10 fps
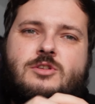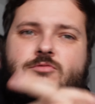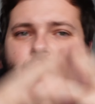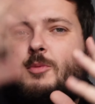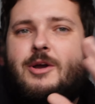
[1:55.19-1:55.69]
The
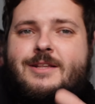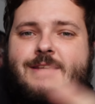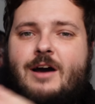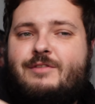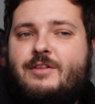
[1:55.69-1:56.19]
robot
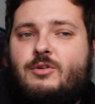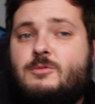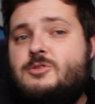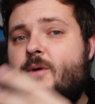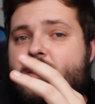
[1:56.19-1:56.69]
itself I thought
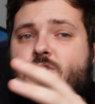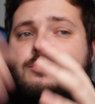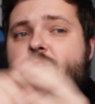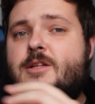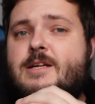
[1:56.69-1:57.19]
was quite
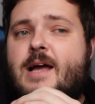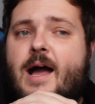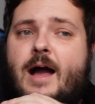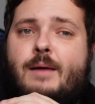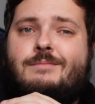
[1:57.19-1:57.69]
cool.
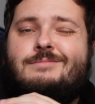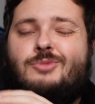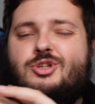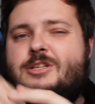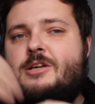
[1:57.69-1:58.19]

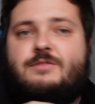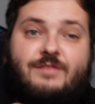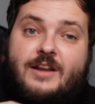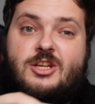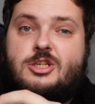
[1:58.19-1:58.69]
Wasn't as
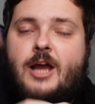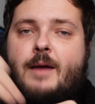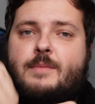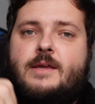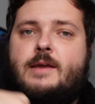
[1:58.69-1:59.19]
fun as
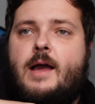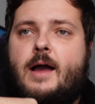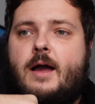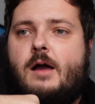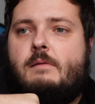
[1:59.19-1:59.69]
Chappie,
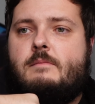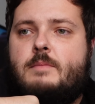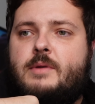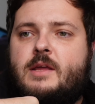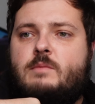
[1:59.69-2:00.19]

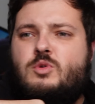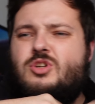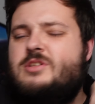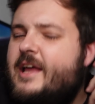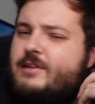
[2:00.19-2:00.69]
but it
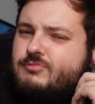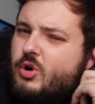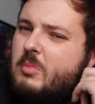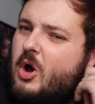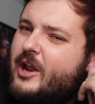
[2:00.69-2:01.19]
was like
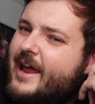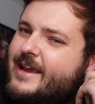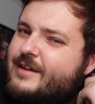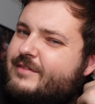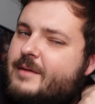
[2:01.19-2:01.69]

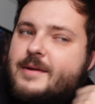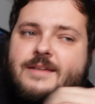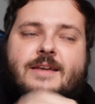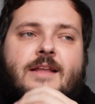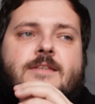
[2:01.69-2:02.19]
robot-like, if that
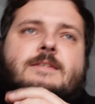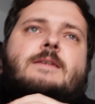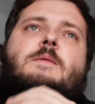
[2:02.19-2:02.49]
makes sense.